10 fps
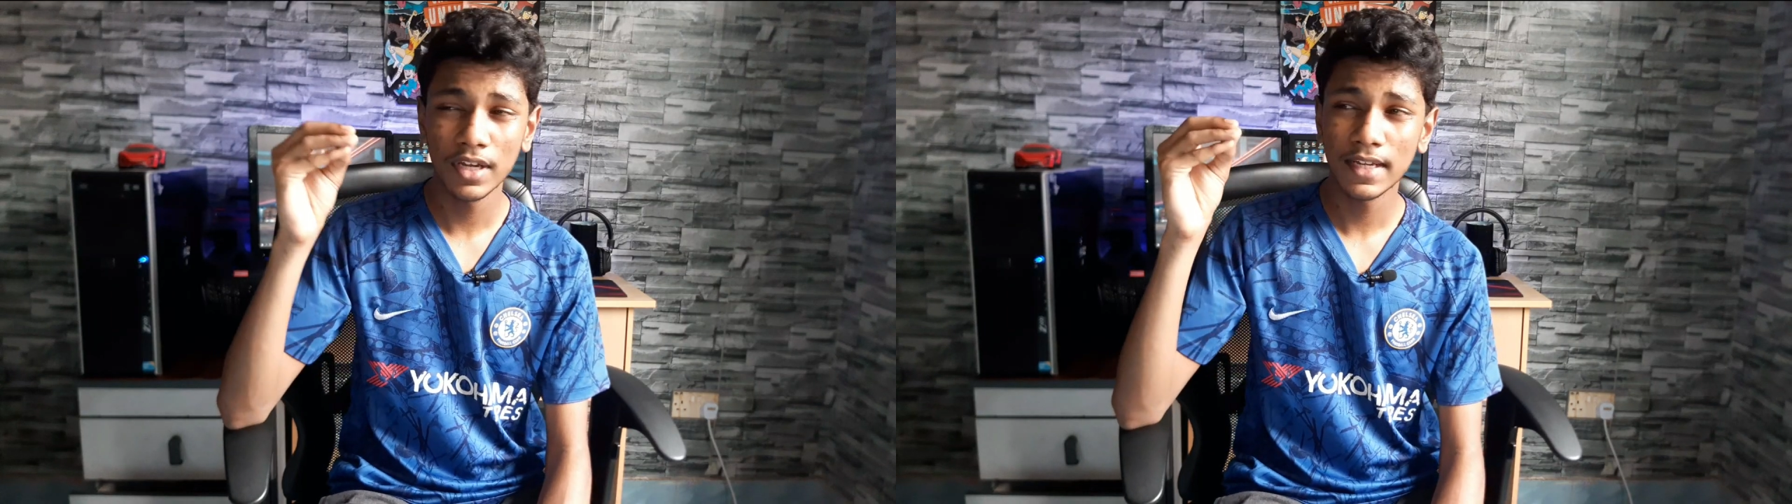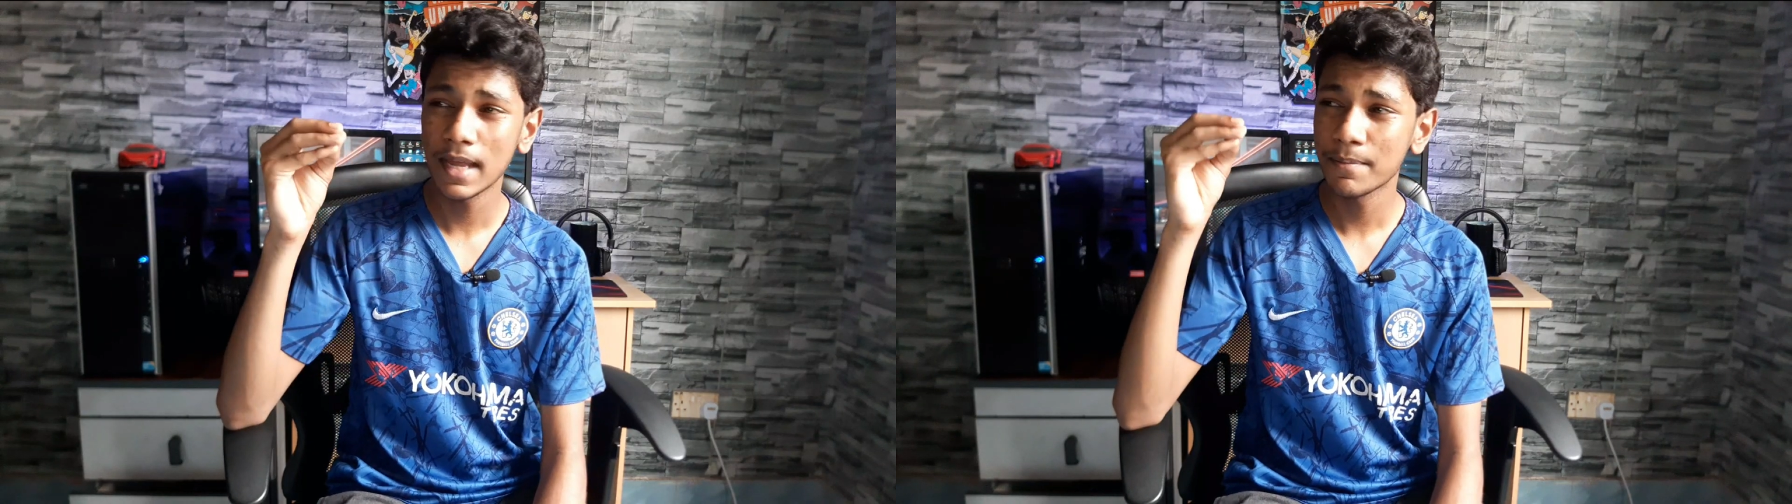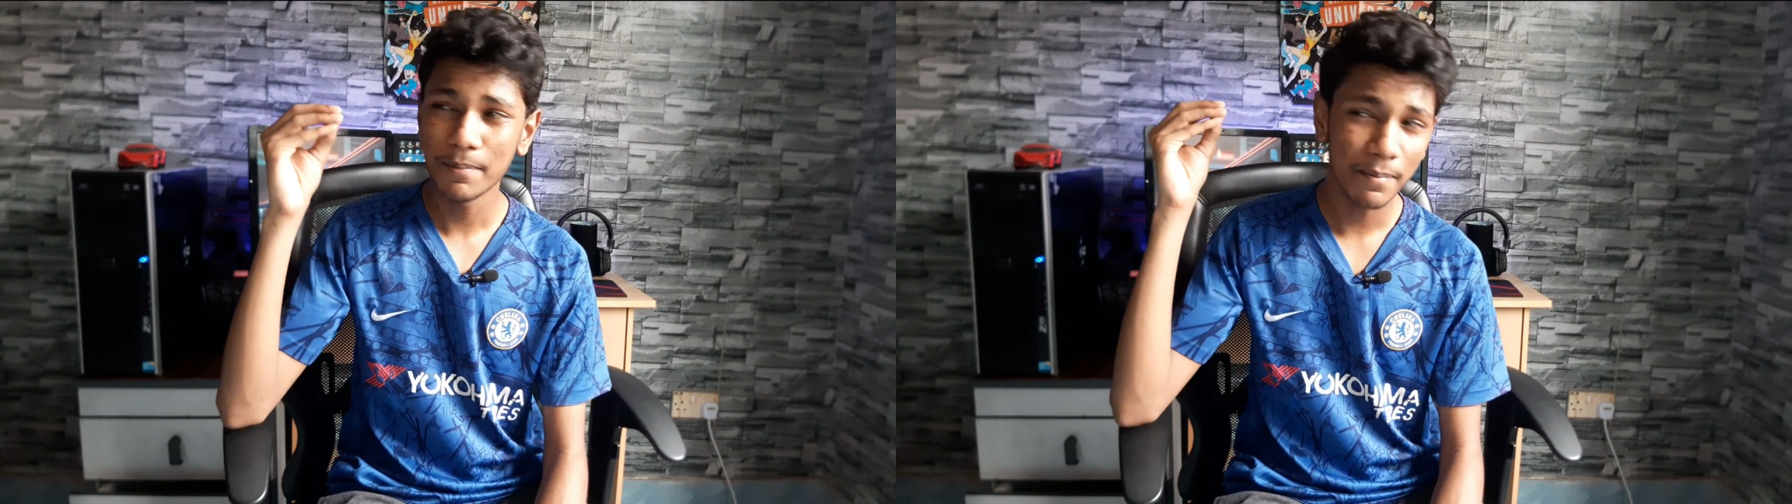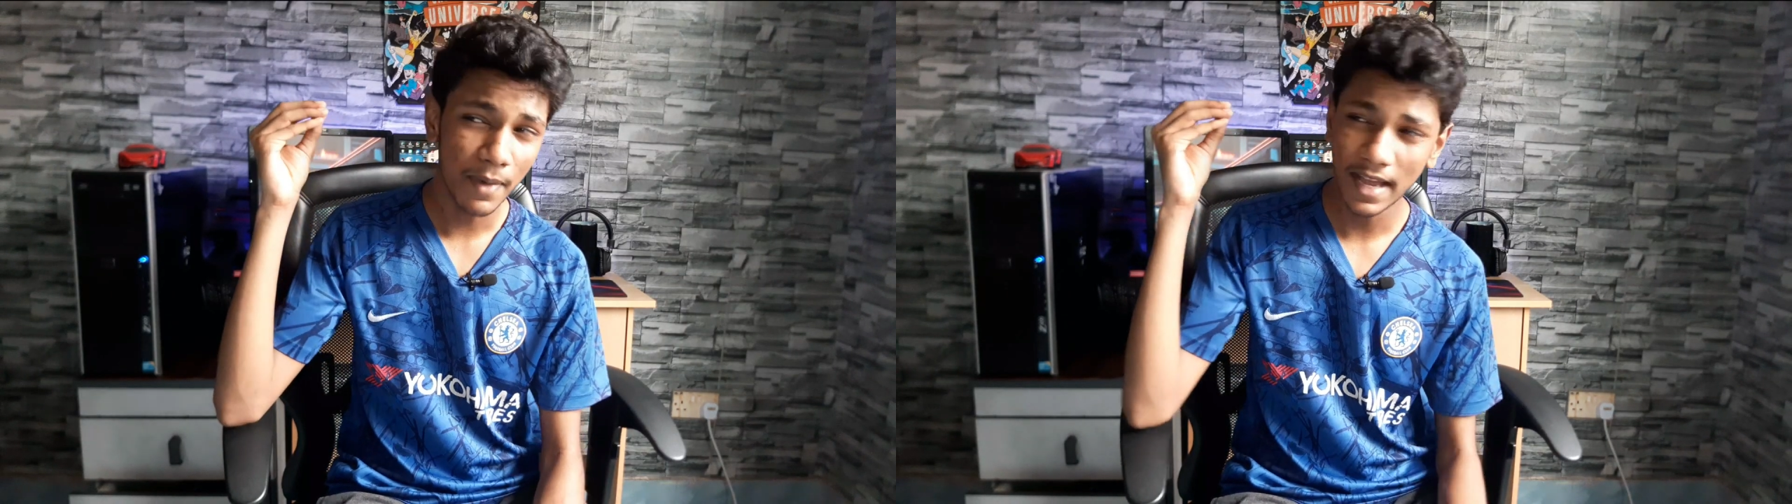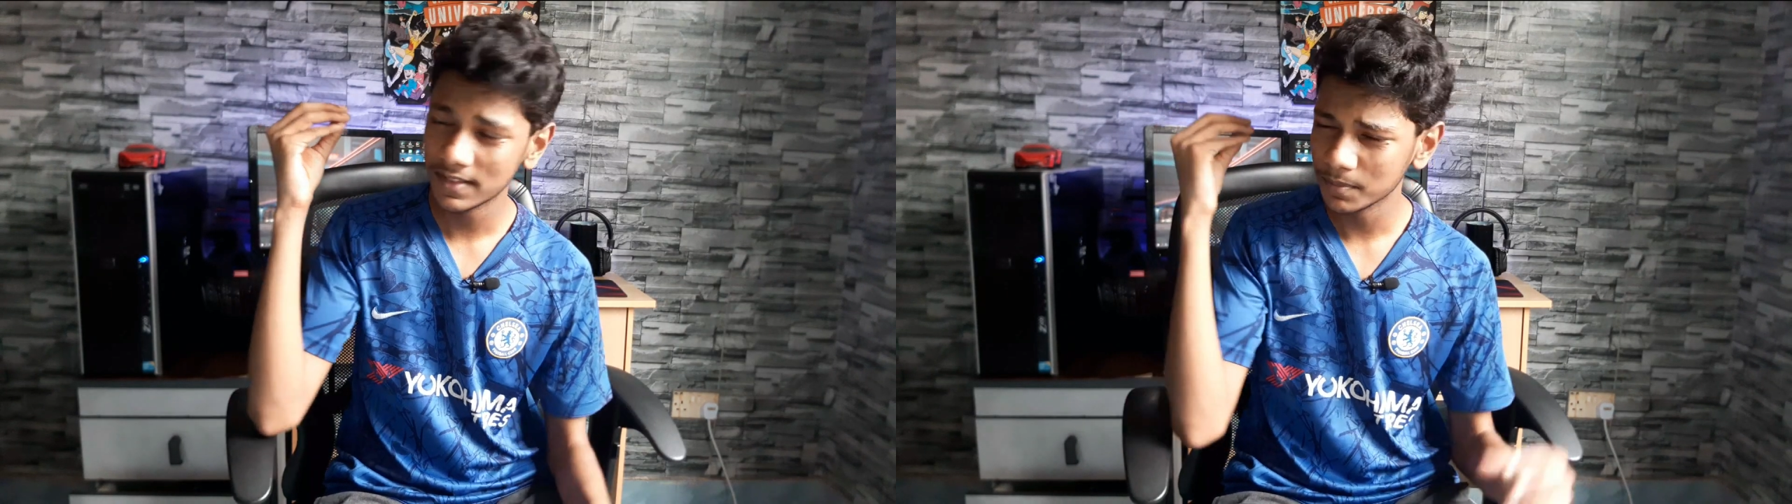type
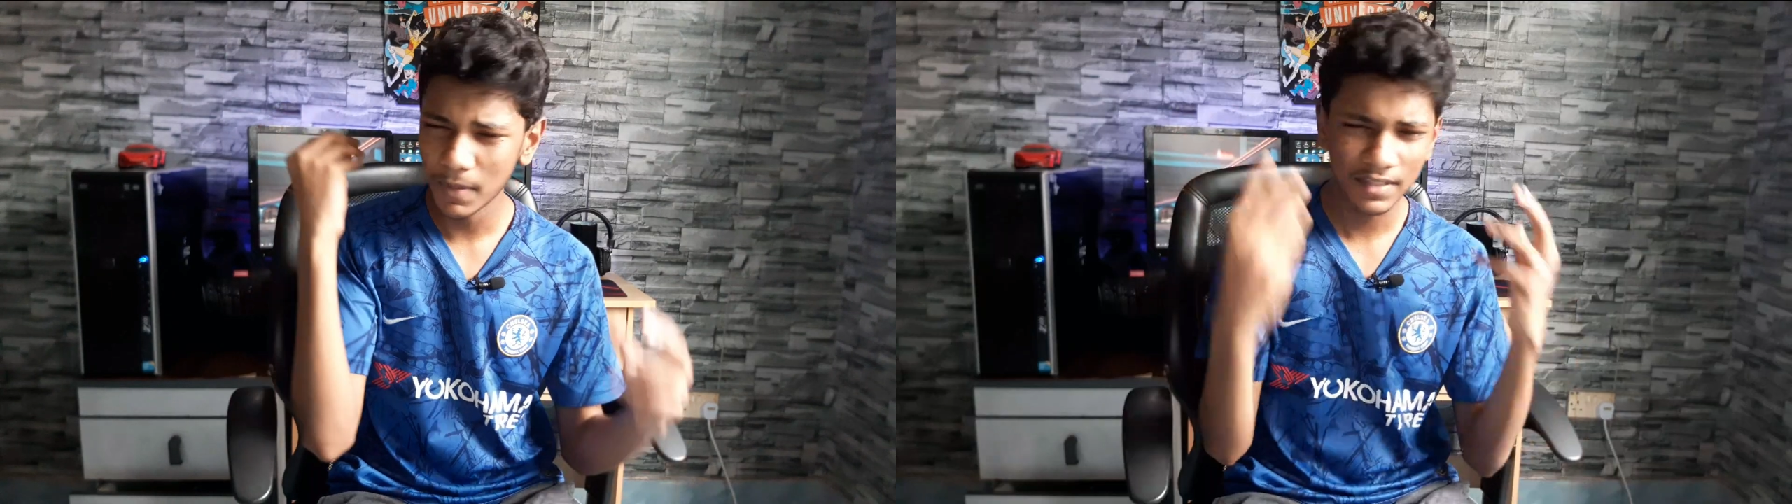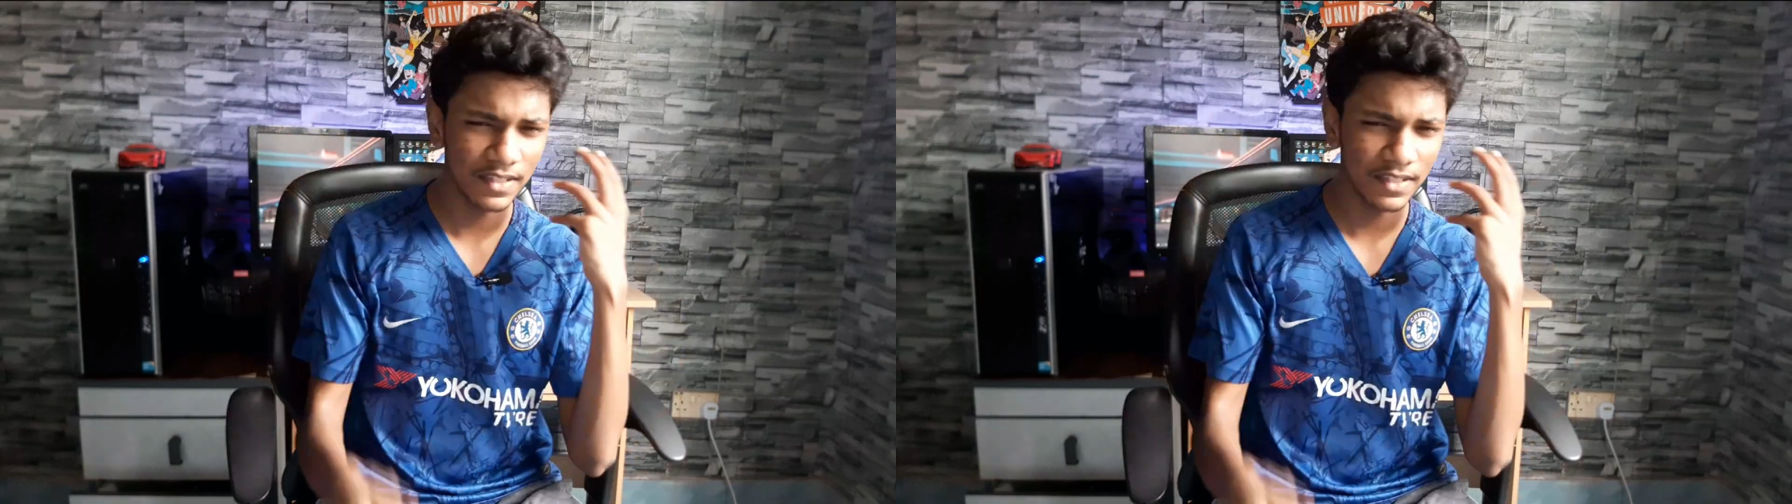as much